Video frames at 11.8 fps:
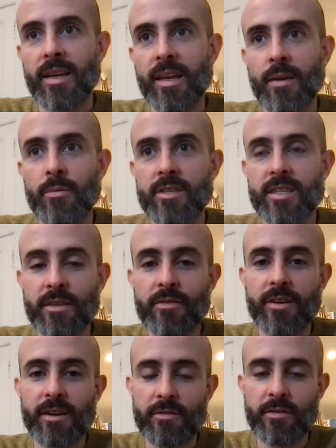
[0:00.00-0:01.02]
it was a
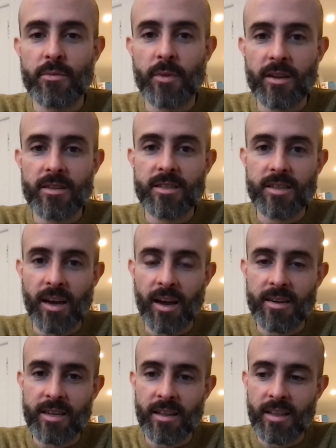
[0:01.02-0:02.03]
difficult few months,
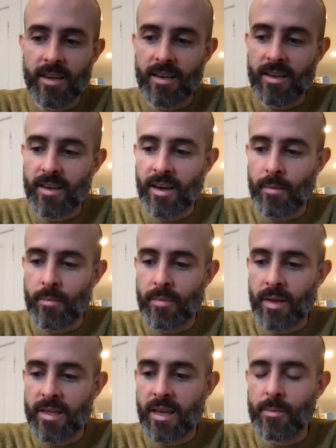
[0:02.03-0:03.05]
and I think
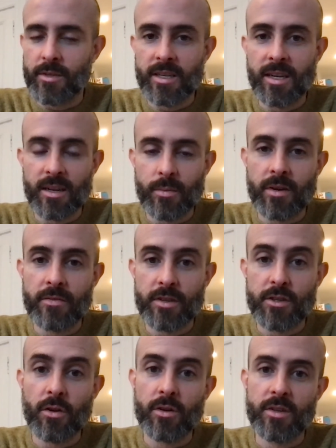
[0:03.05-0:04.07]
it came as a little bit of a
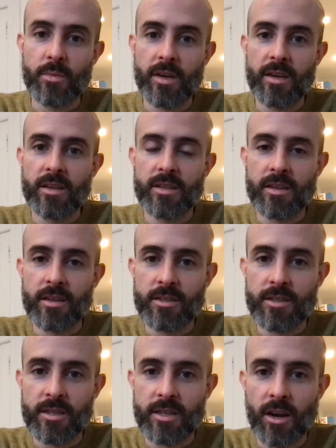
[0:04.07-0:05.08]
shock to me
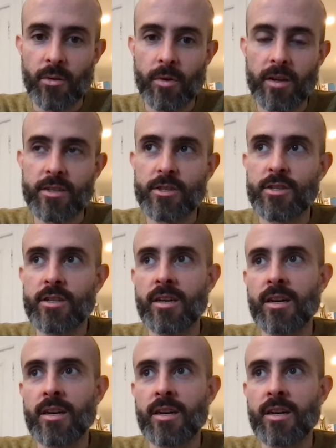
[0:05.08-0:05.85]
just how much